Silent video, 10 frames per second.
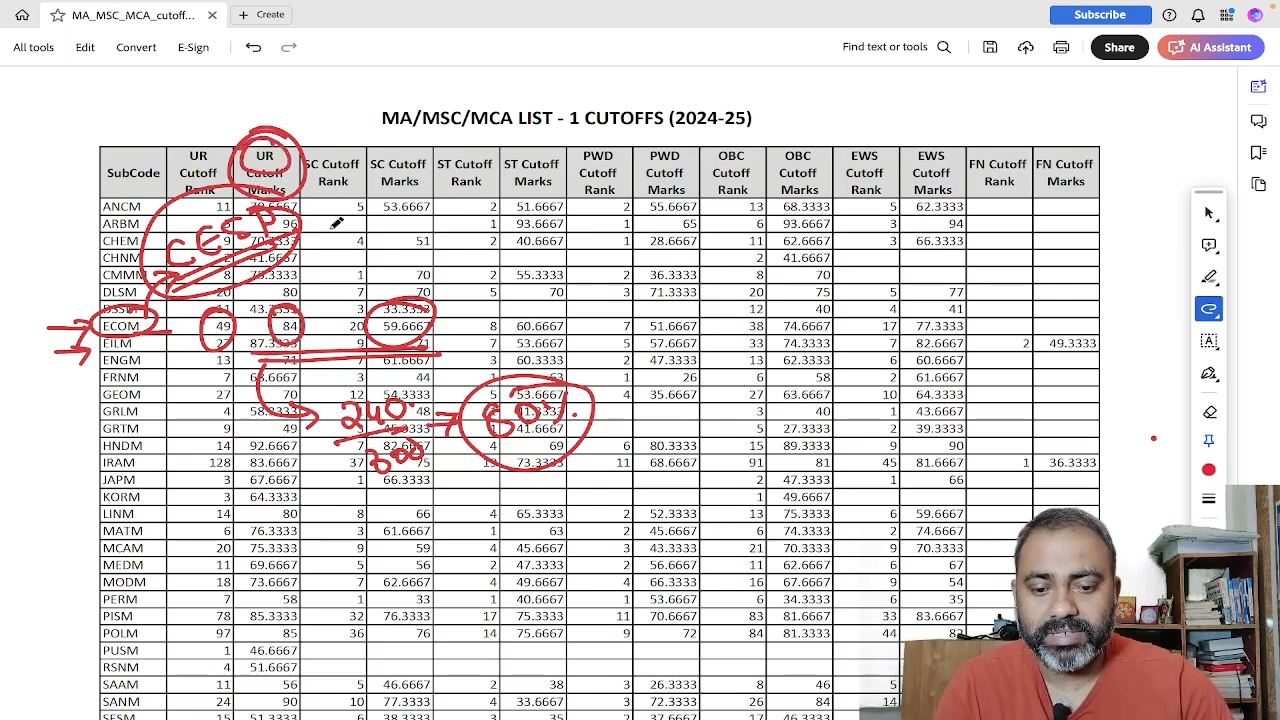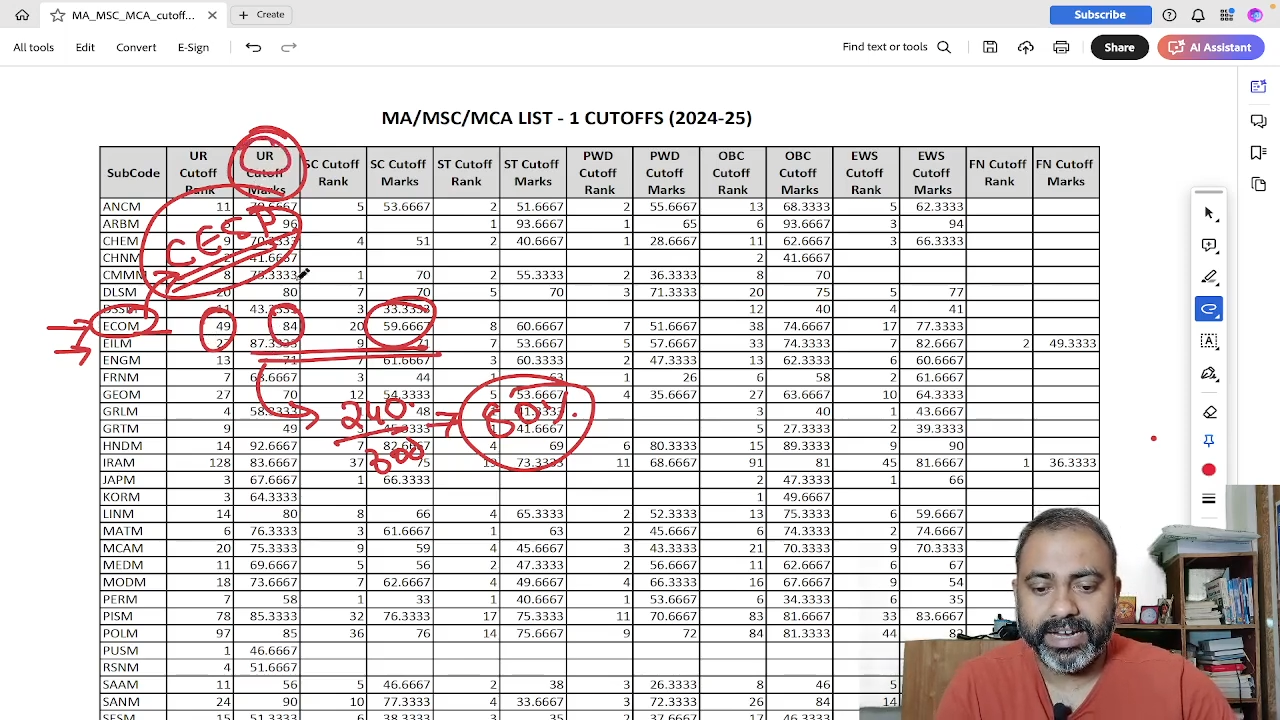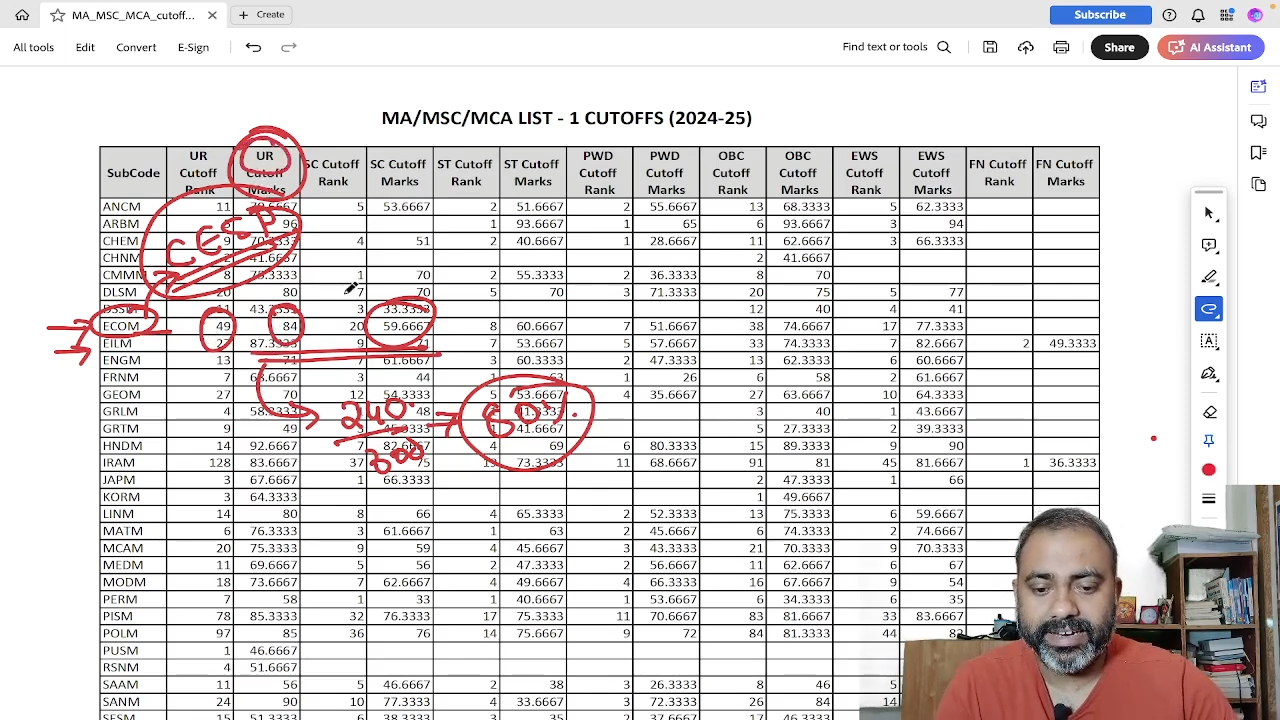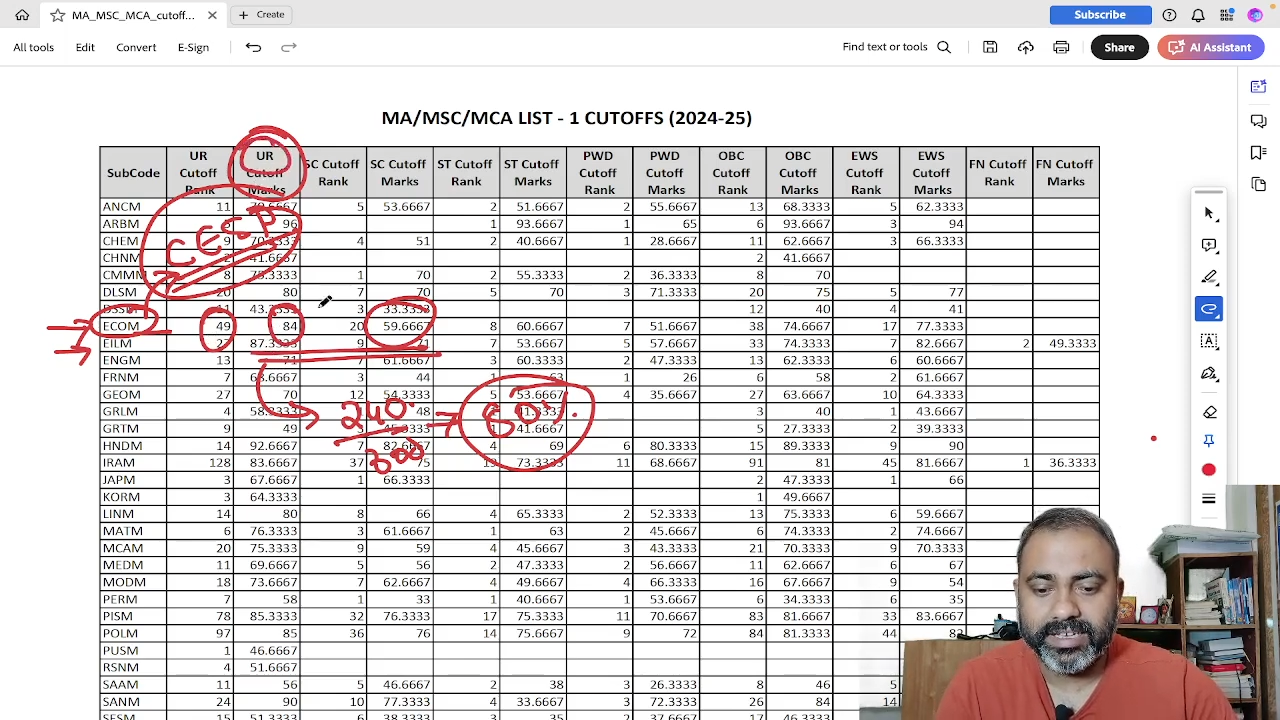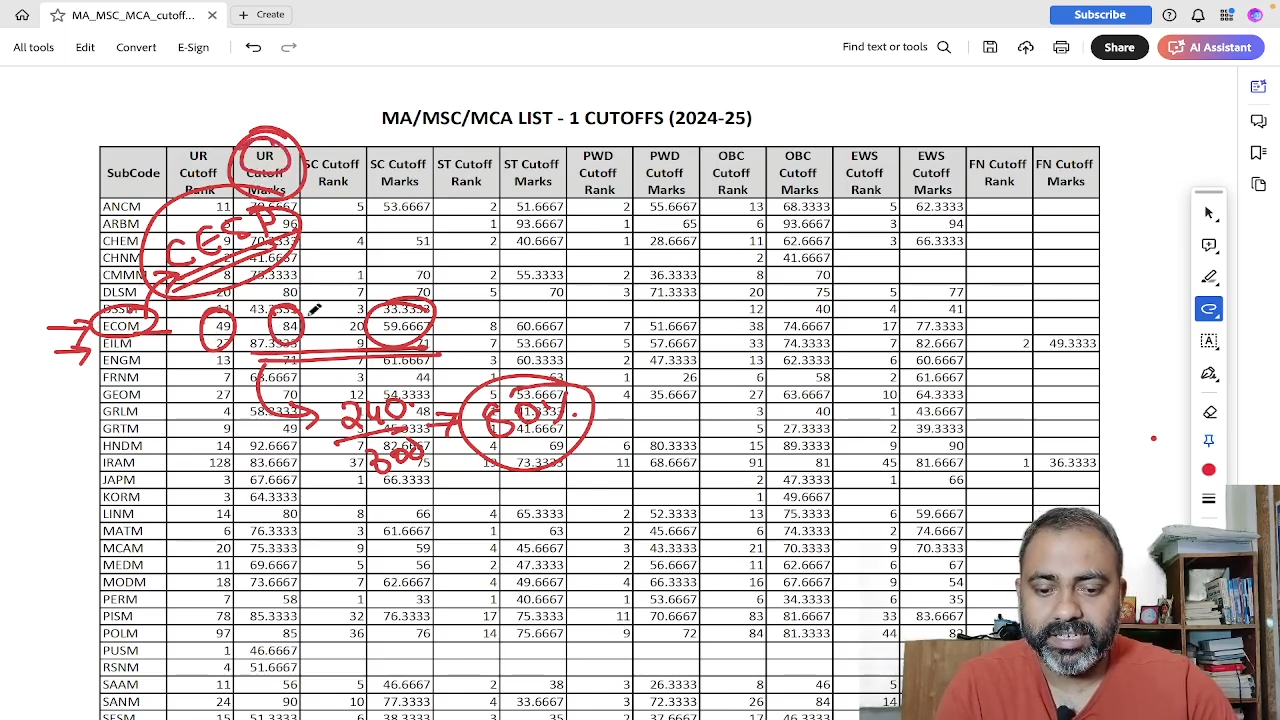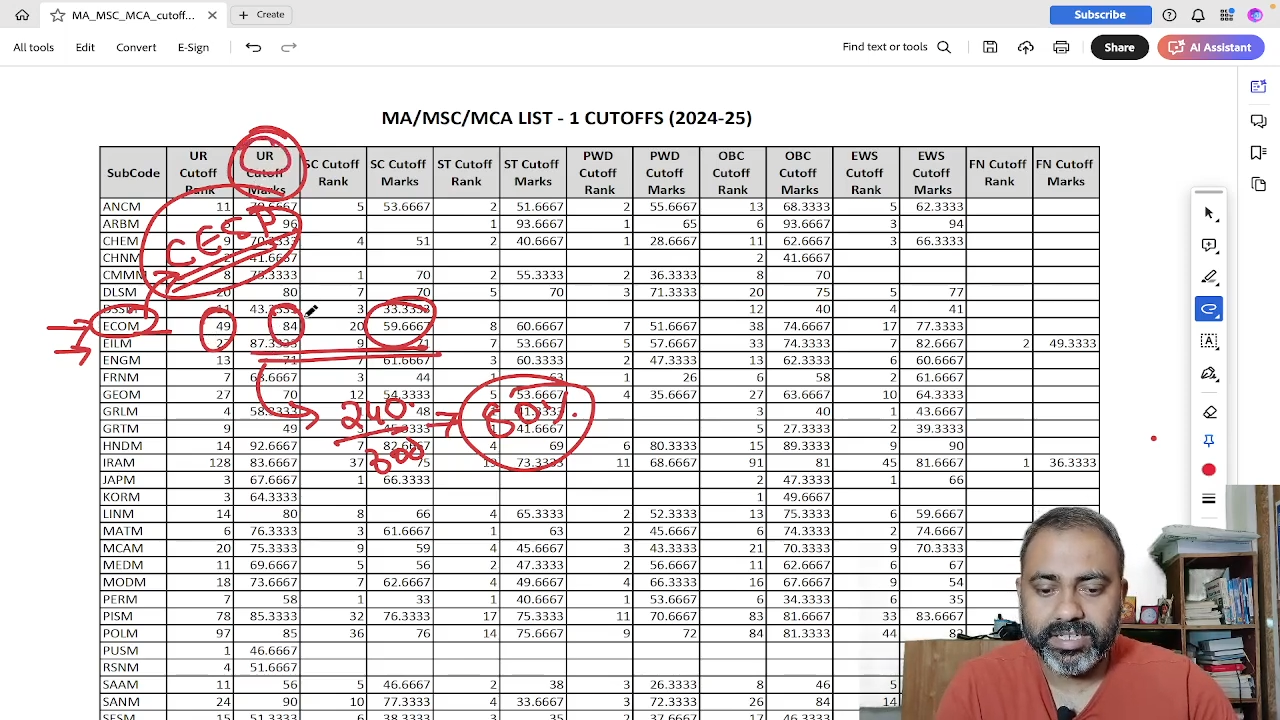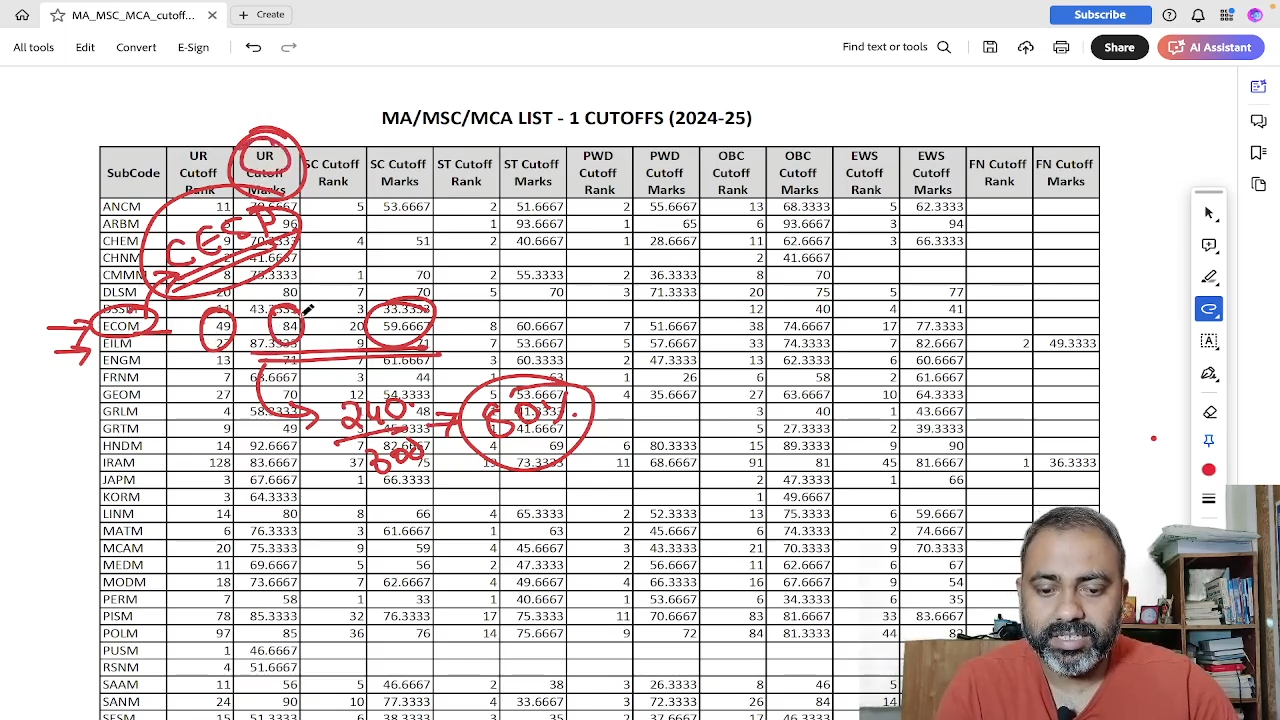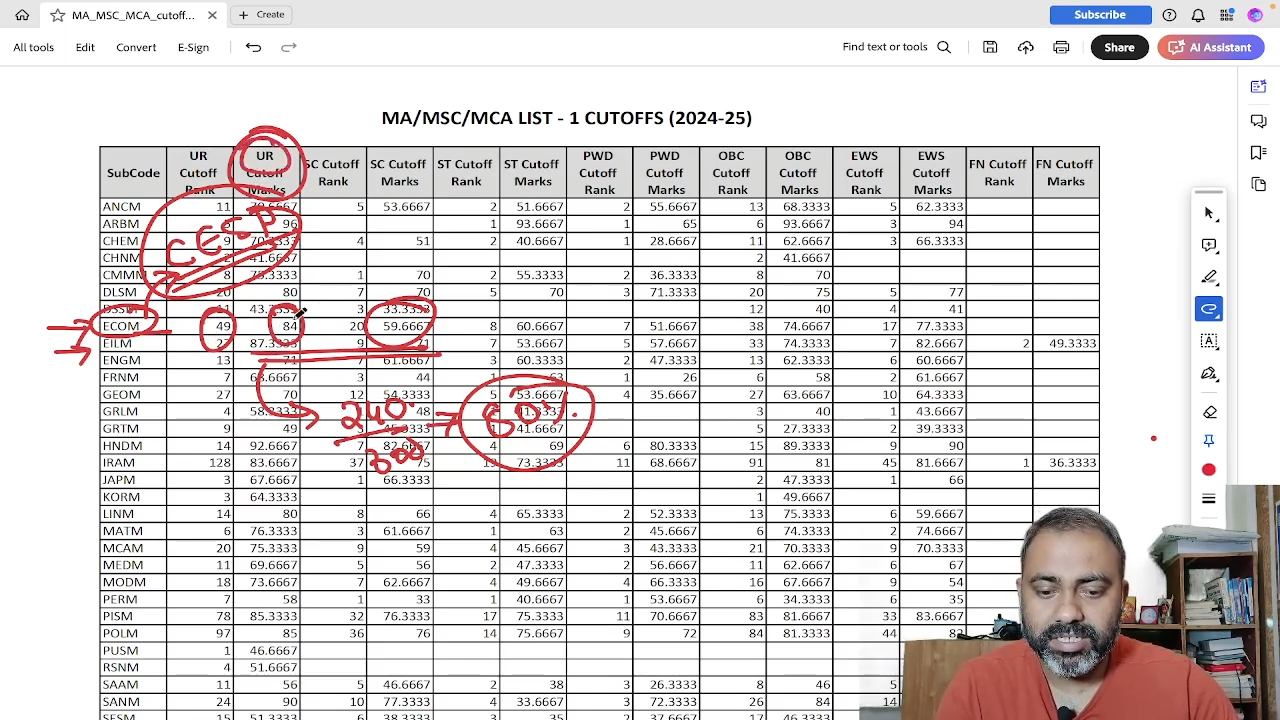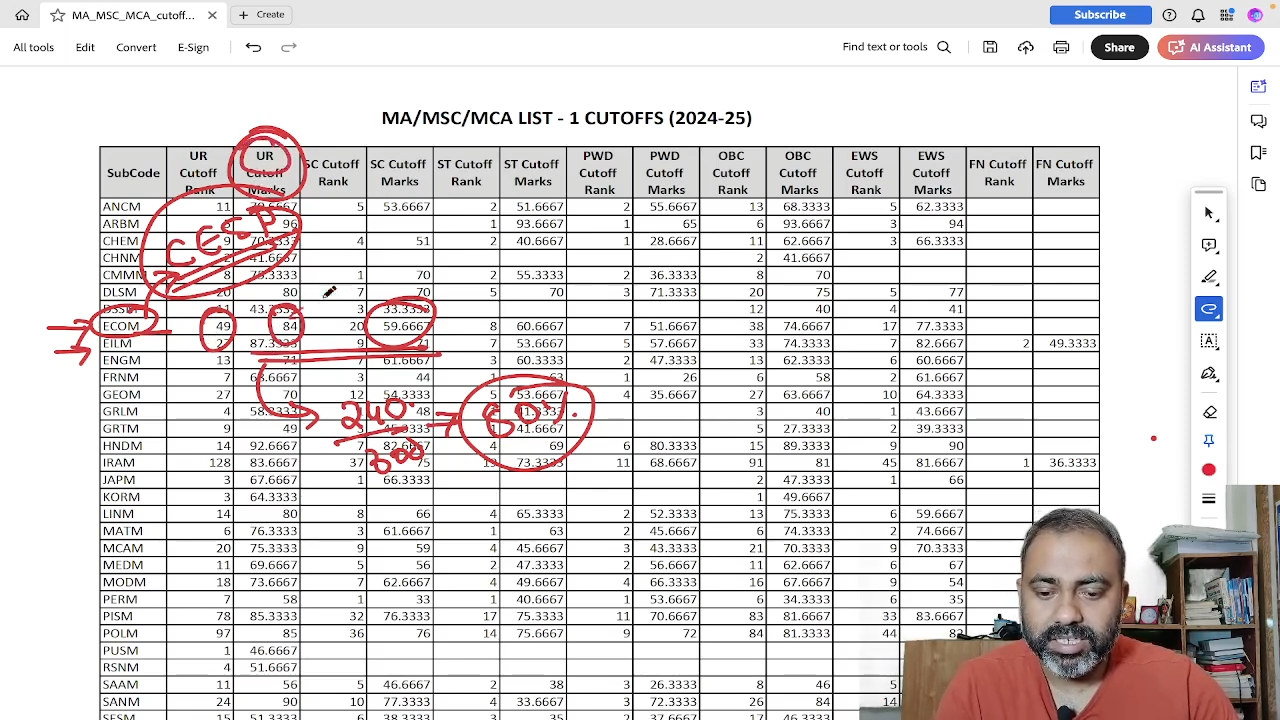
category,